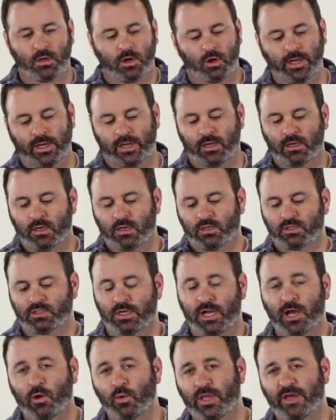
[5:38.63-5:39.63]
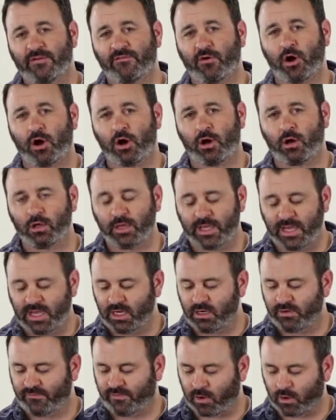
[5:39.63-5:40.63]
Okay, so now we have all
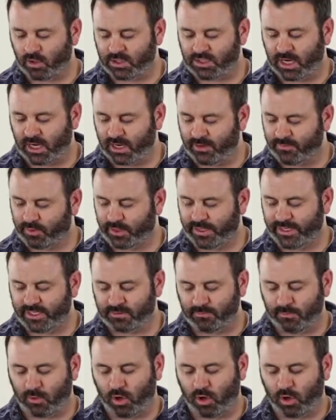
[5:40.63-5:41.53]
8 of our tine plates